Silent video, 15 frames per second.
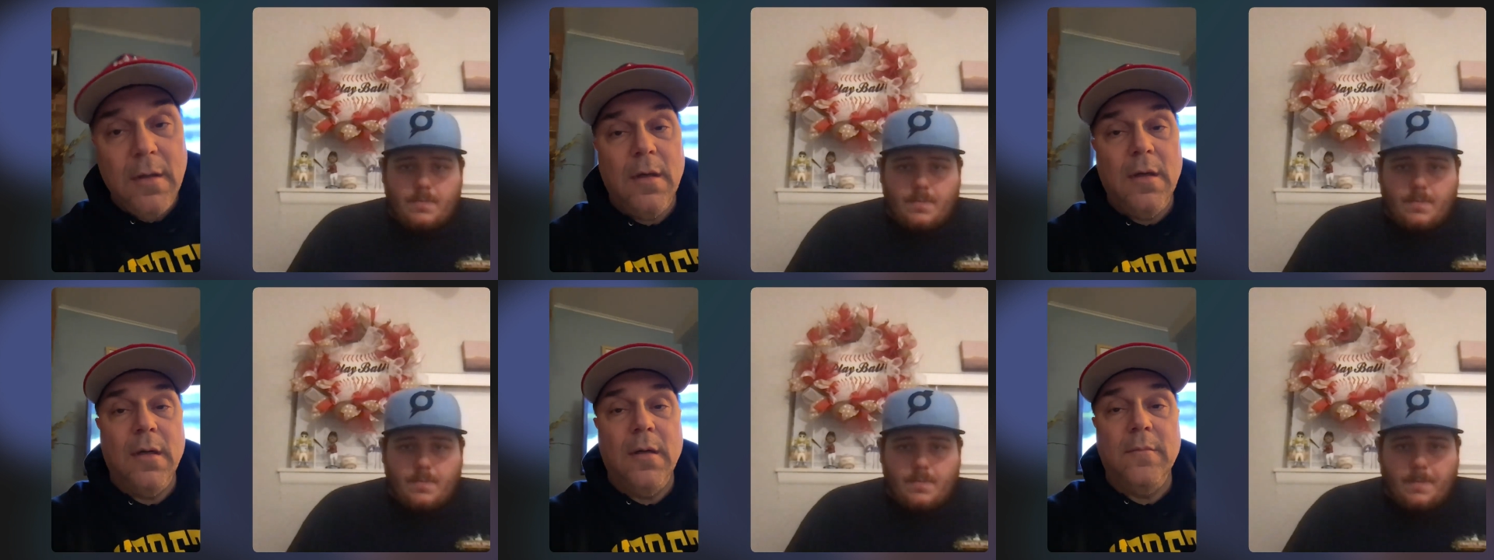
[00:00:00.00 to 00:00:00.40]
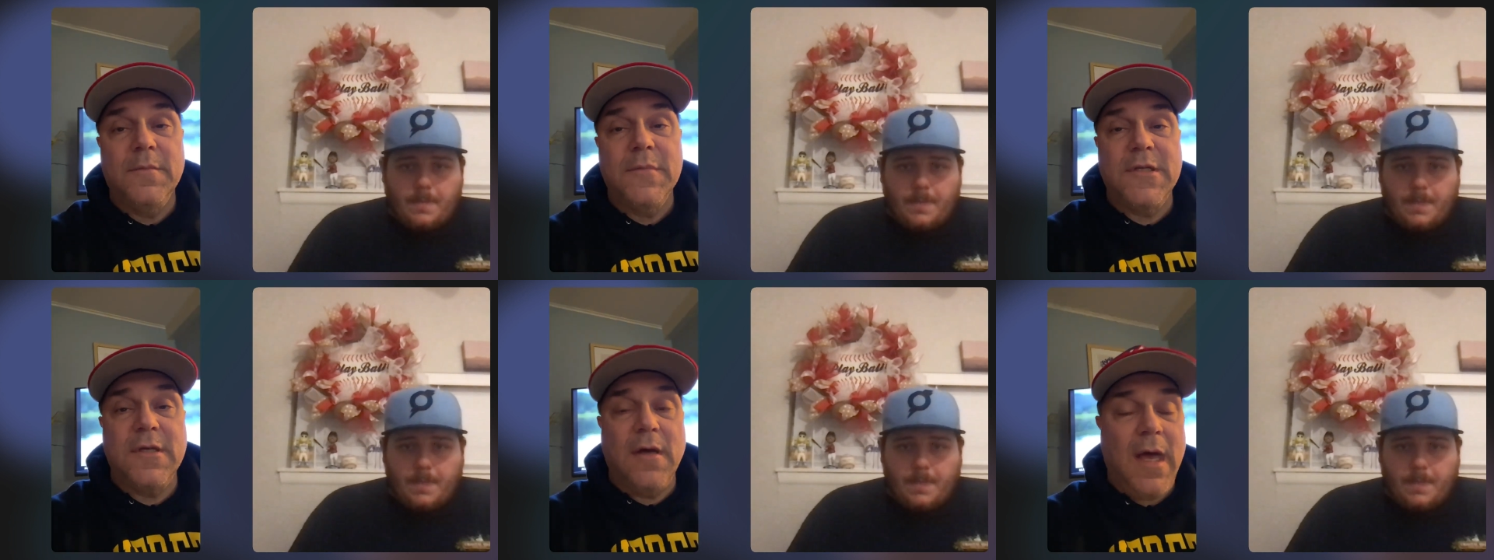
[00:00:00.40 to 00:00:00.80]

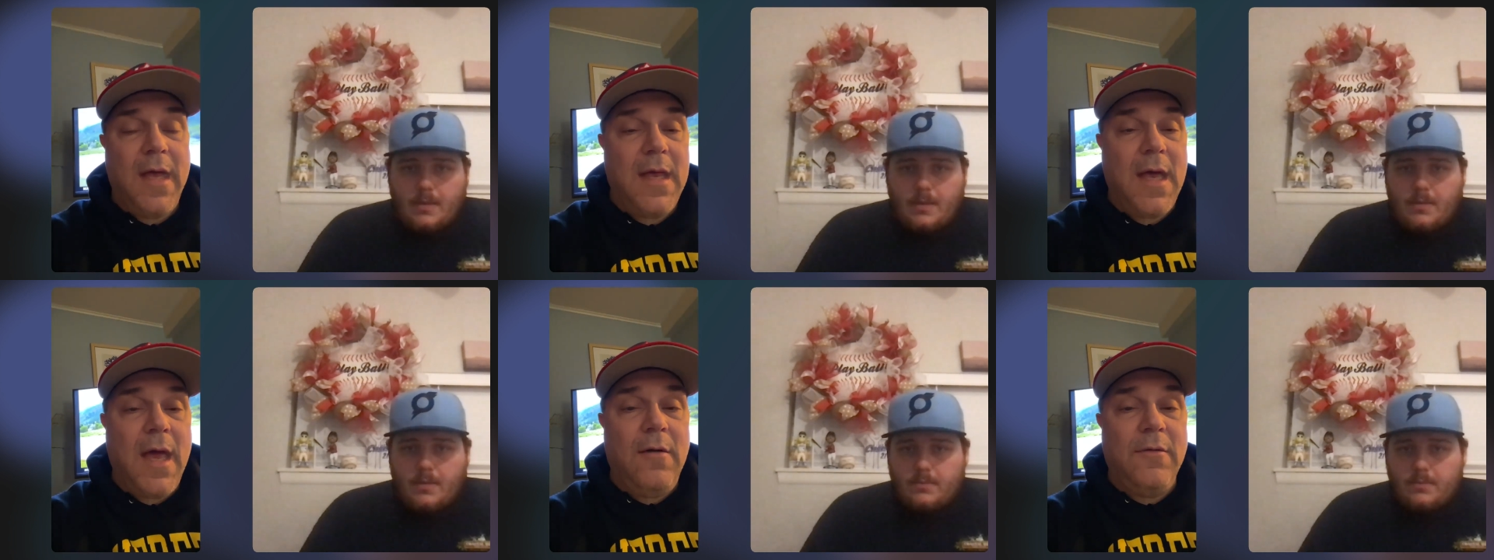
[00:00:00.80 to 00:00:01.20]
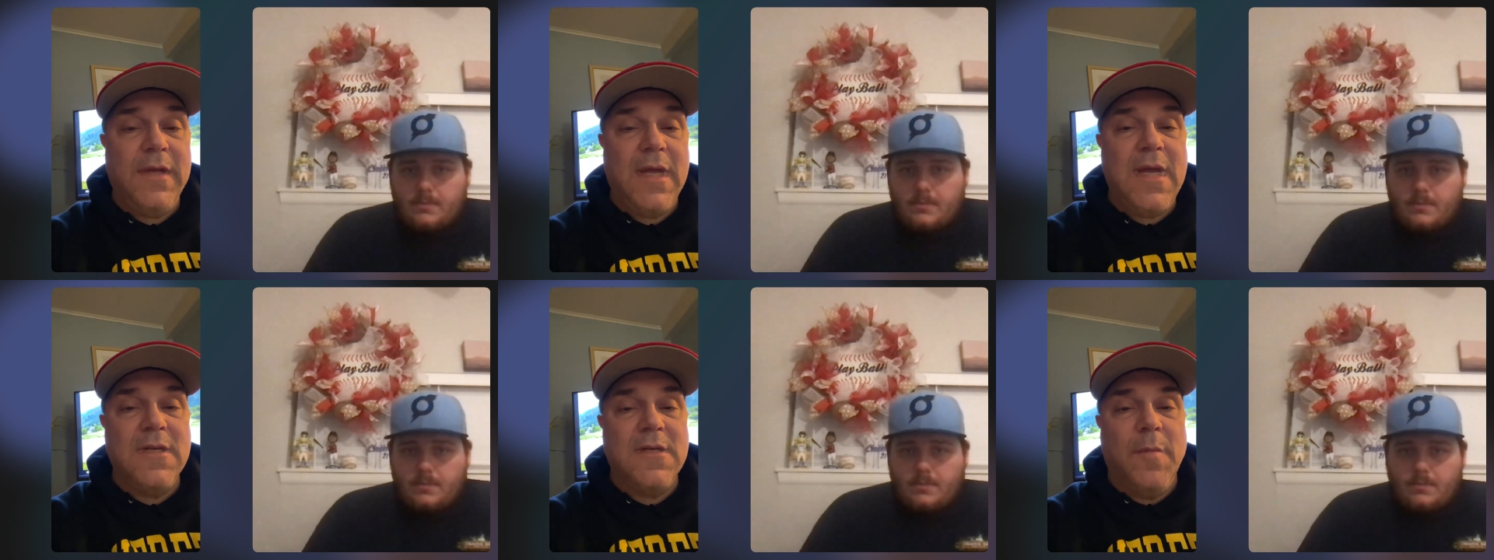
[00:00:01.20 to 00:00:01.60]
Speaker 1: Um, so I, I
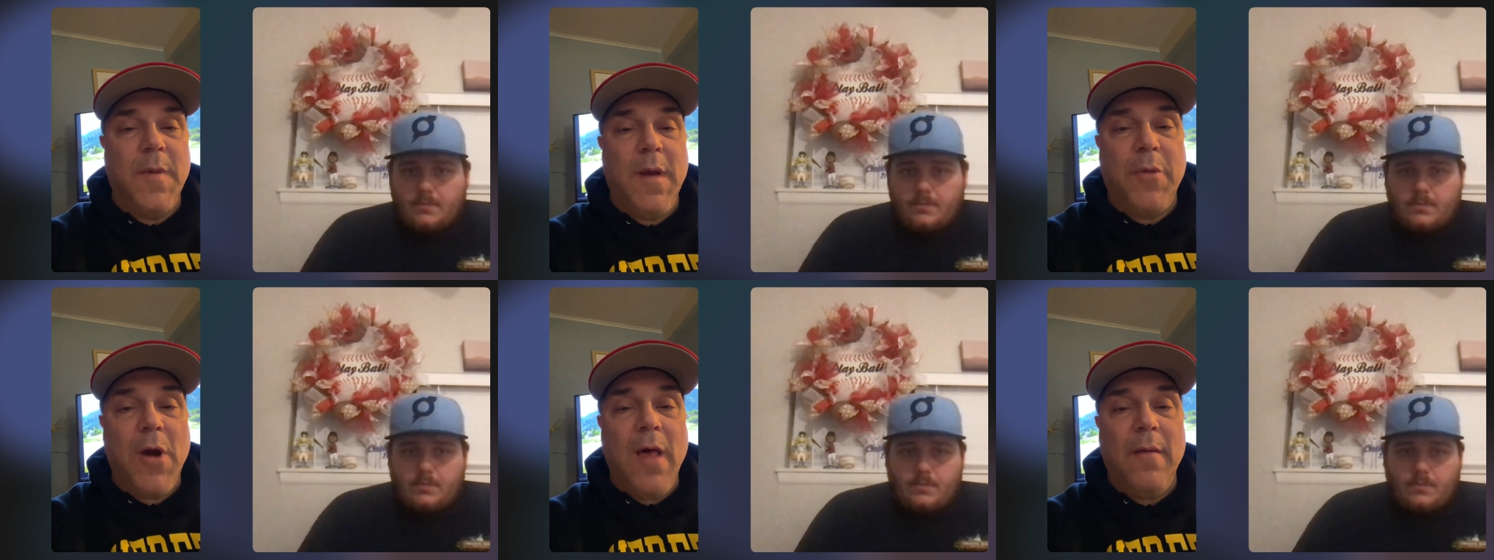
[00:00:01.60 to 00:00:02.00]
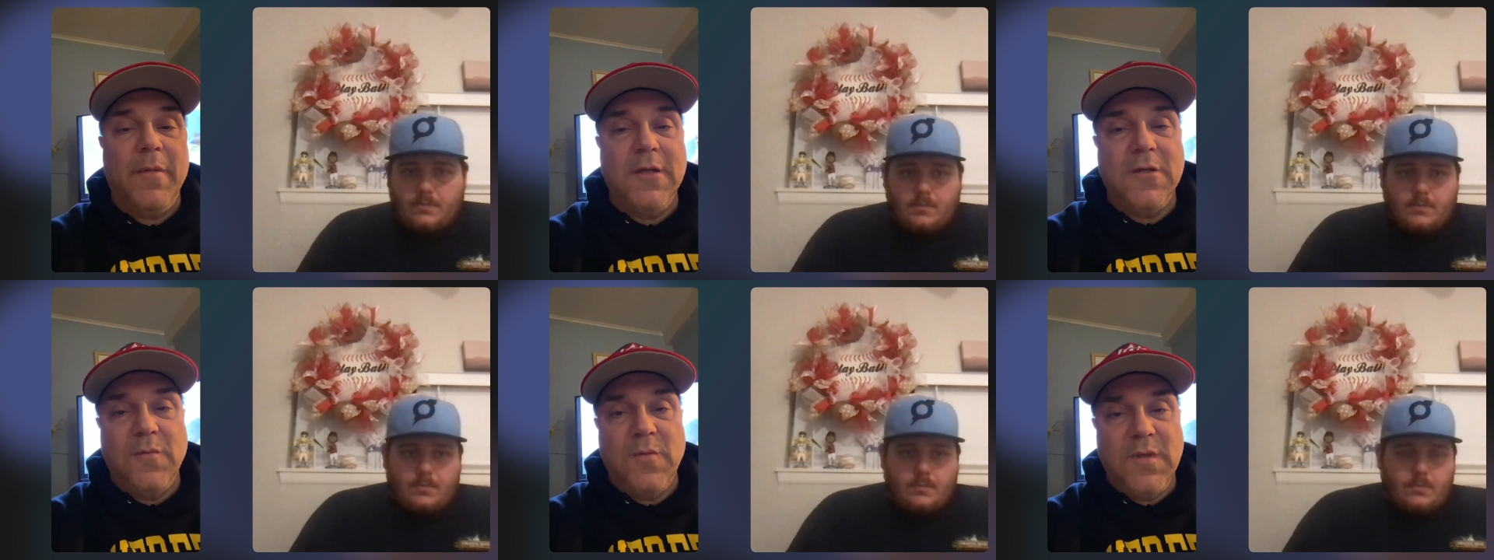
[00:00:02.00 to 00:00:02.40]
don't think he's going to be a
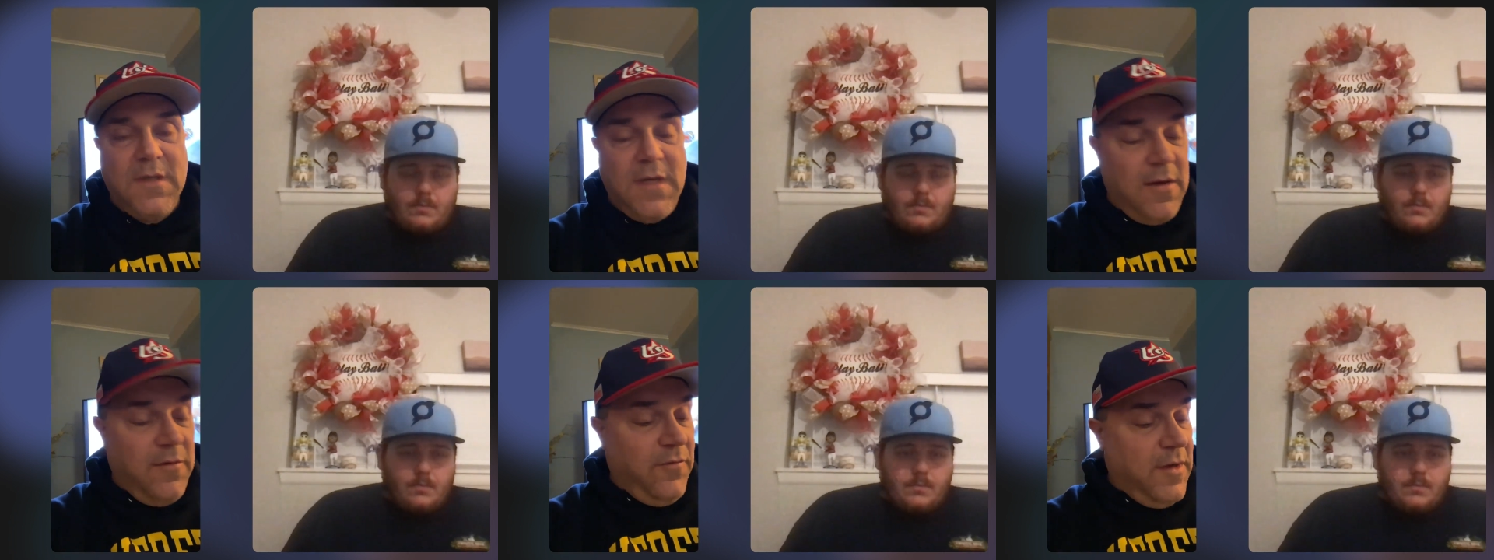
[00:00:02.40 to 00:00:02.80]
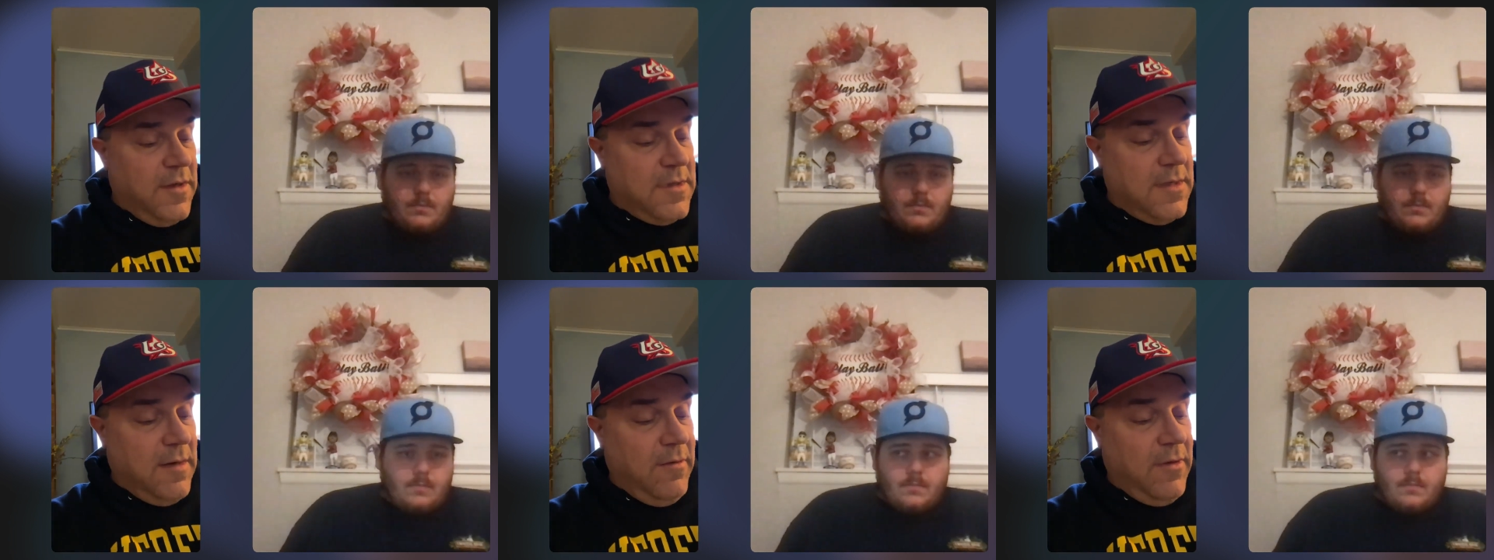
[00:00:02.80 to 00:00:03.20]
problem because of his
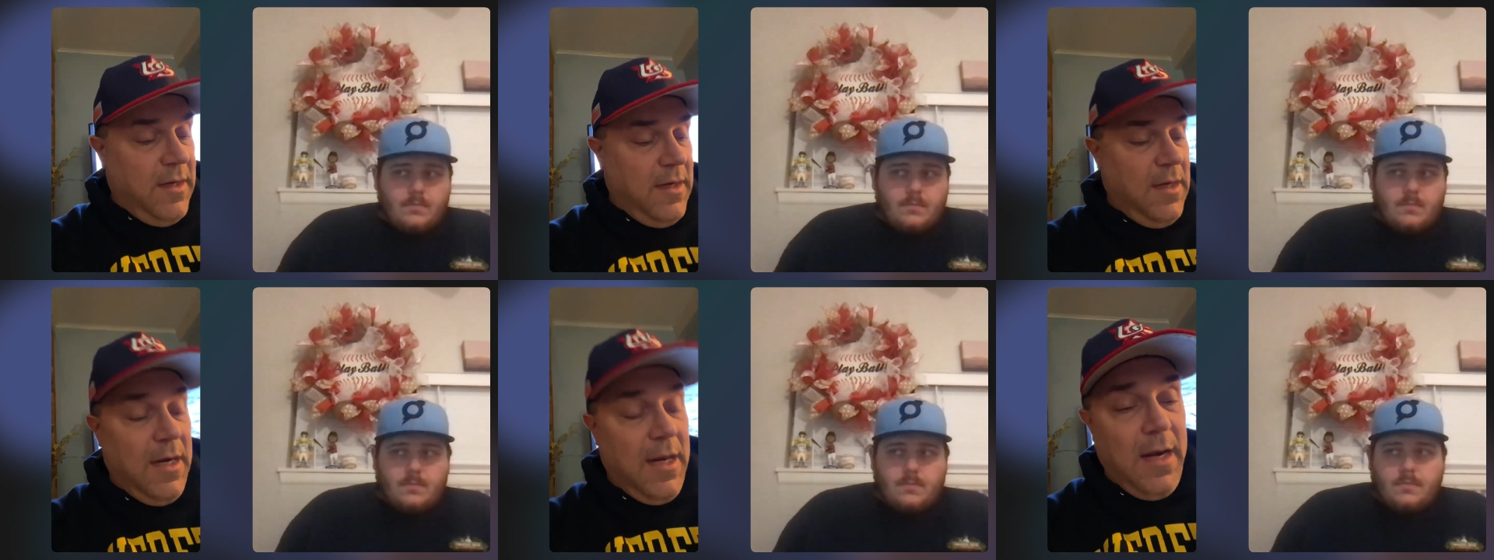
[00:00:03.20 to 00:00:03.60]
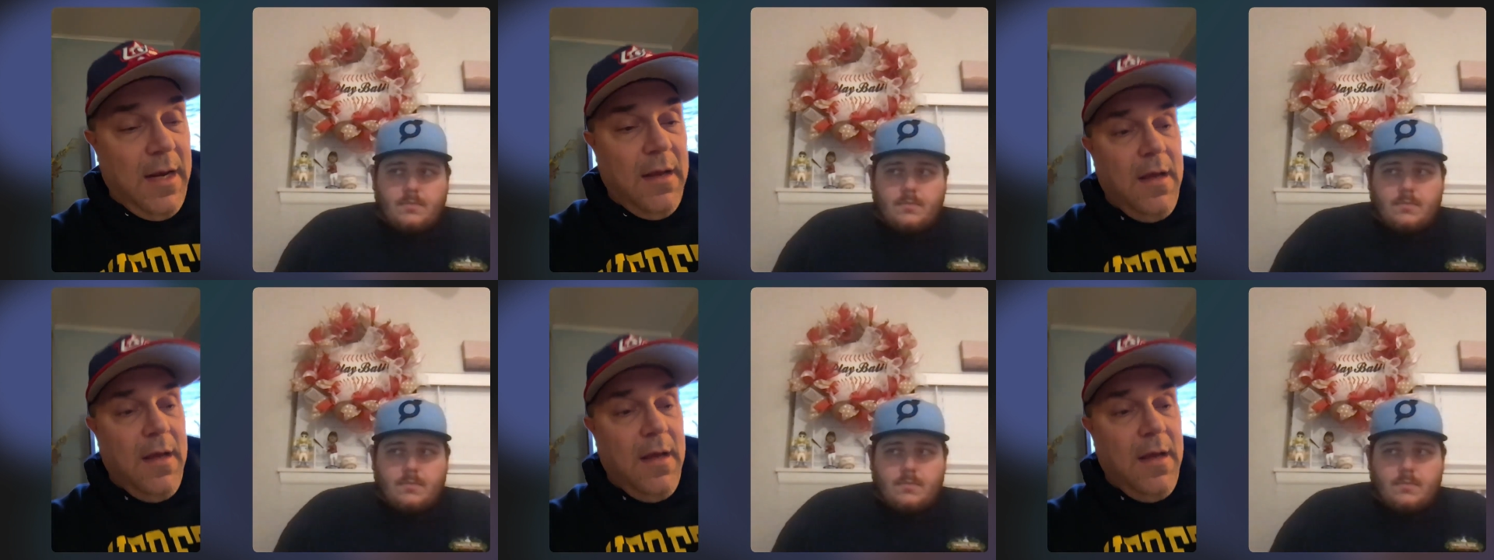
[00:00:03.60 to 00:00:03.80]
defense and everything. And then,